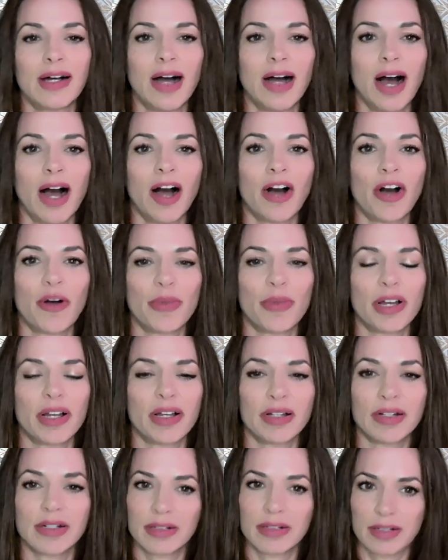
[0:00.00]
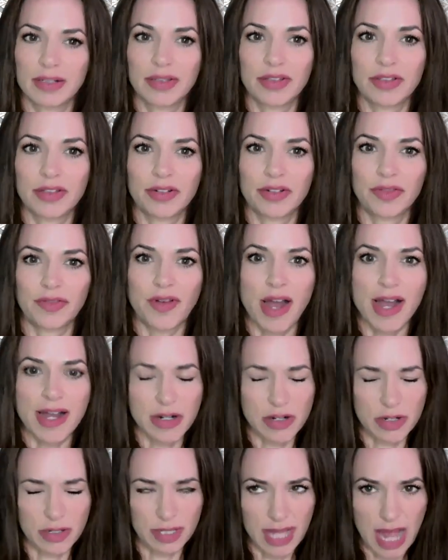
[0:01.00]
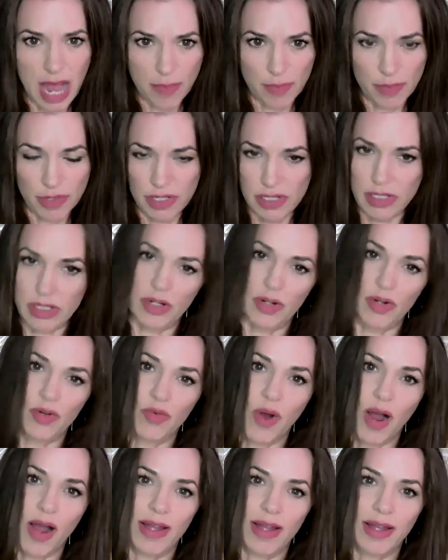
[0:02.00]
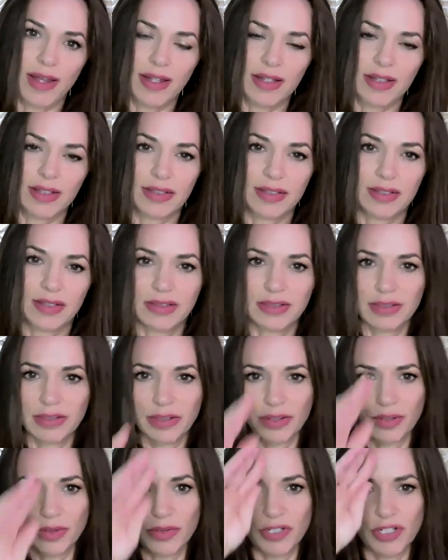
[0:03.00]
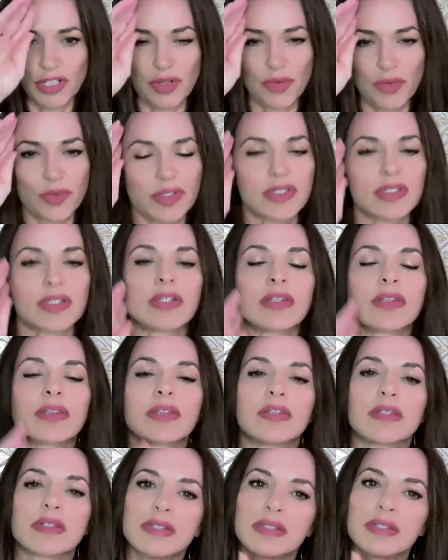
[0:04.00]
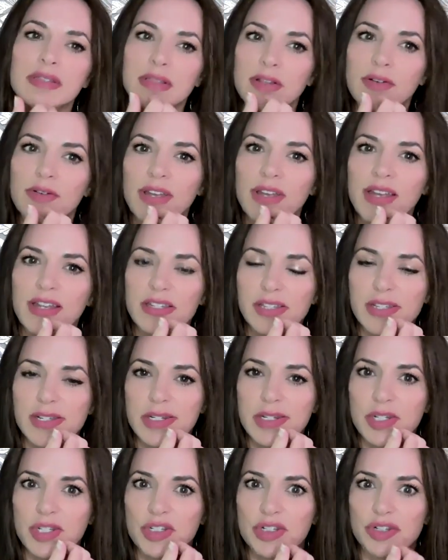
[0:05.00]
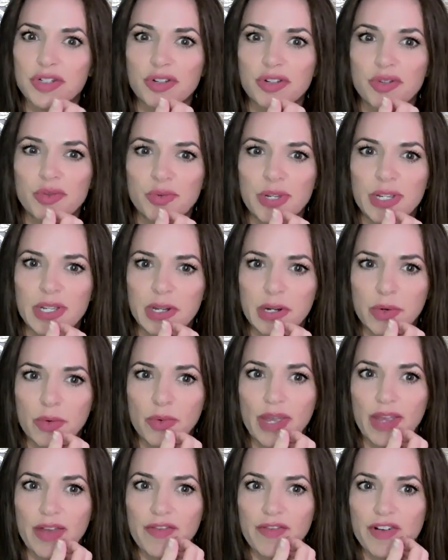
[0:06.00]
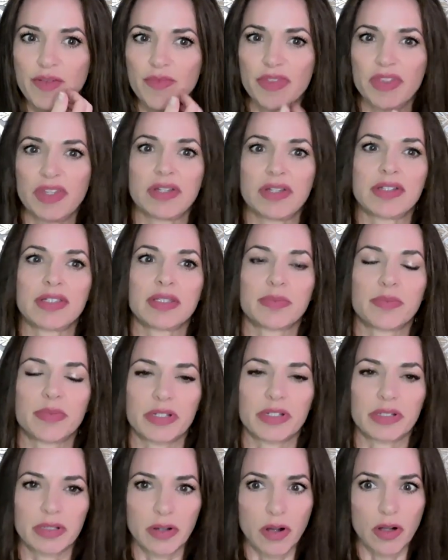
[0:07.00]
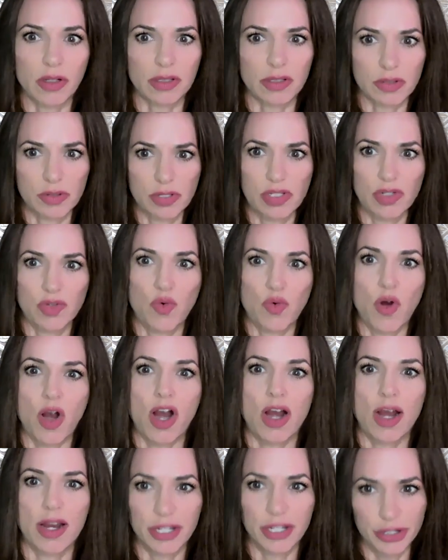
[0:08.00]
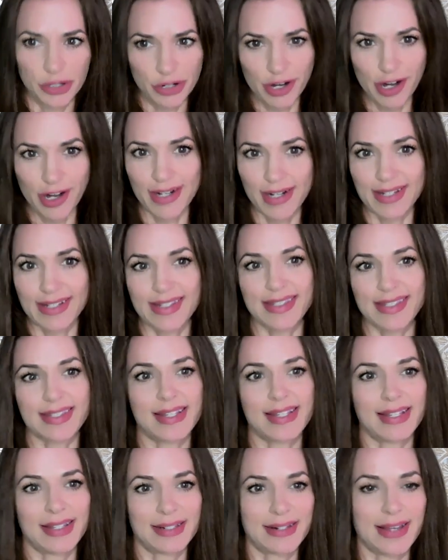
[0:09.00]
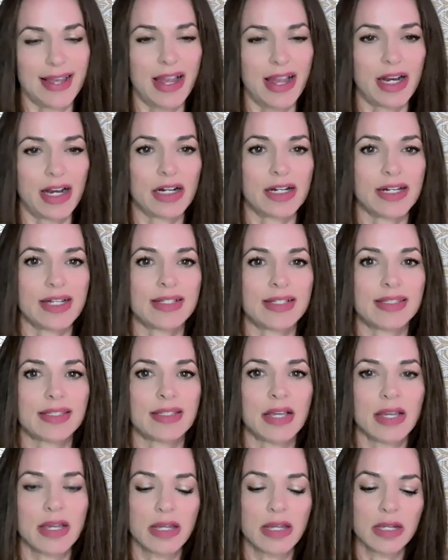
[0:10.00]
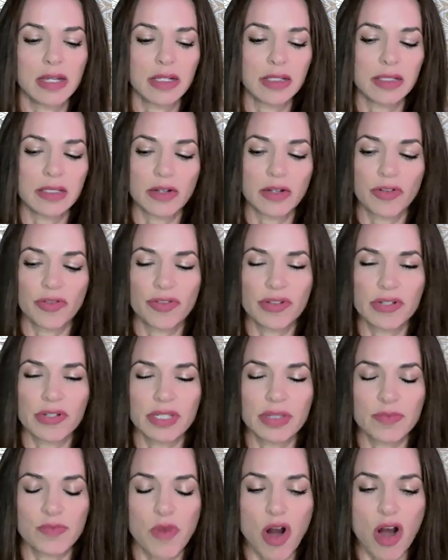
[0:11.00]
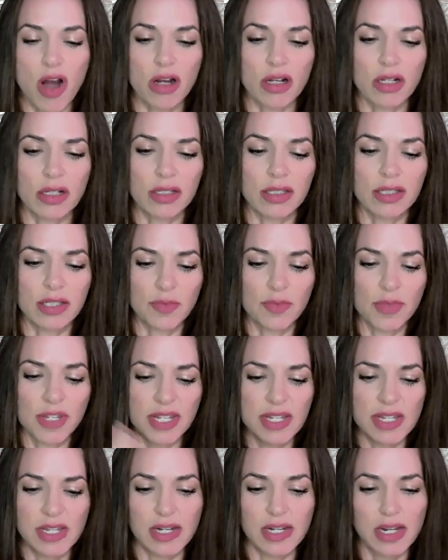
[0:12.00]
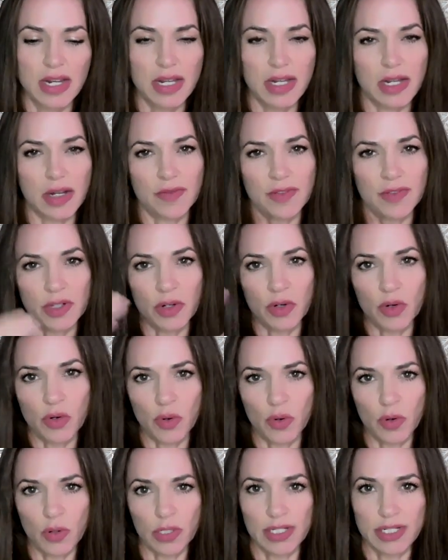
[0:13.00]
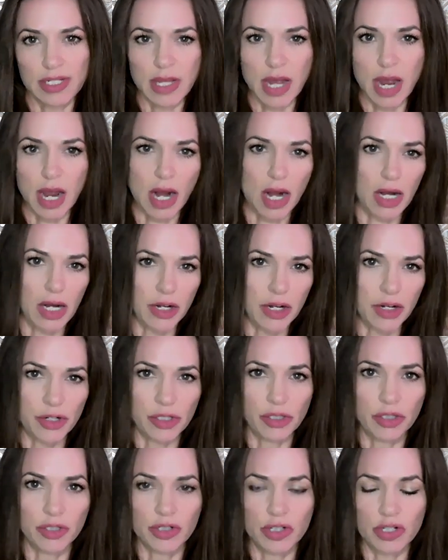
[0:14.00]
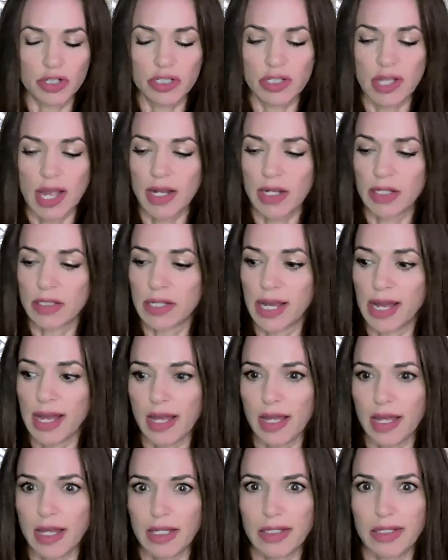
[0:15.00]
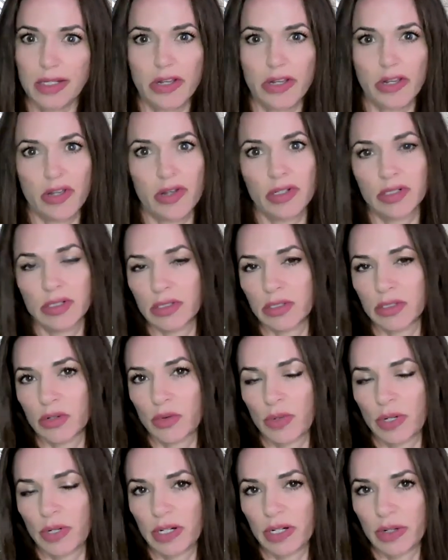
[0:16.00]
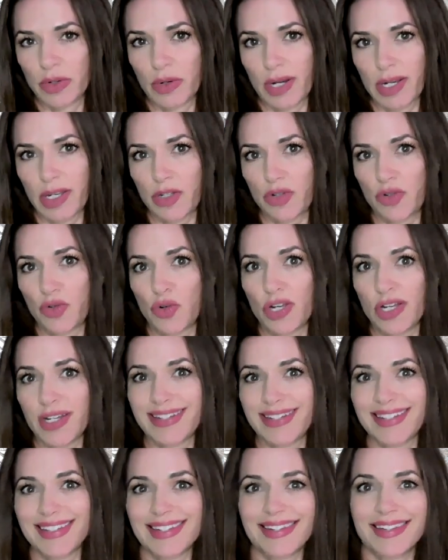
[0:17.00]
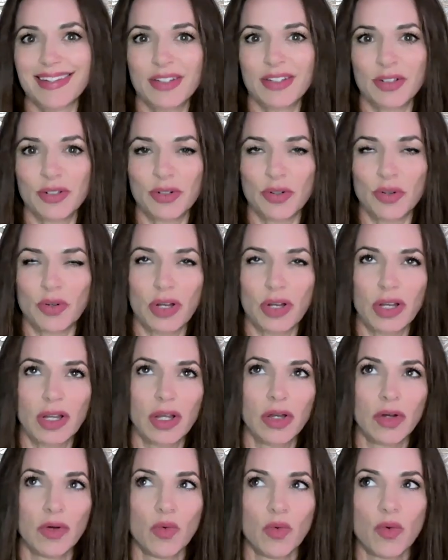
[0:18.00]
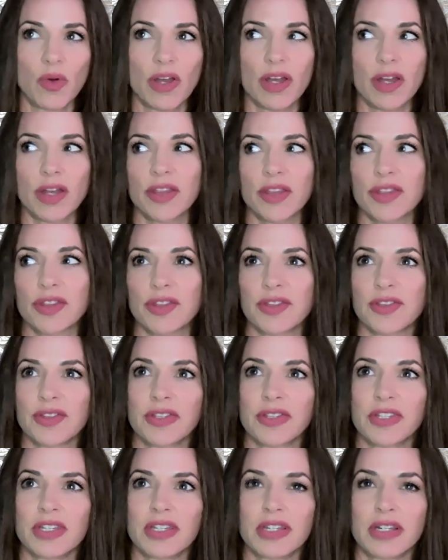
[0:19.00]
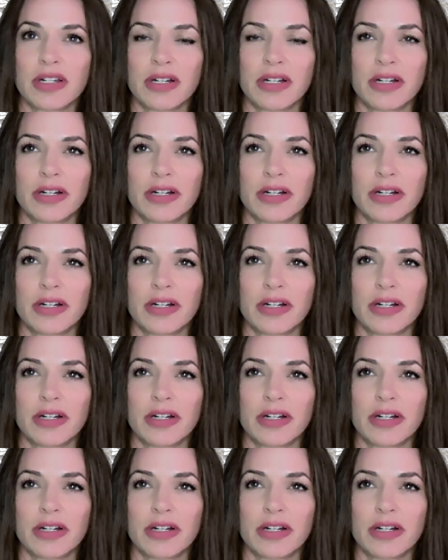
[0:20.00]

the fires happened in Hawaii. So she was in this location just a degree away from this, but also squaring Uranus in Aries. So this marks the beginning of the whole entire lunar cycle ahead. So we are going to continue with the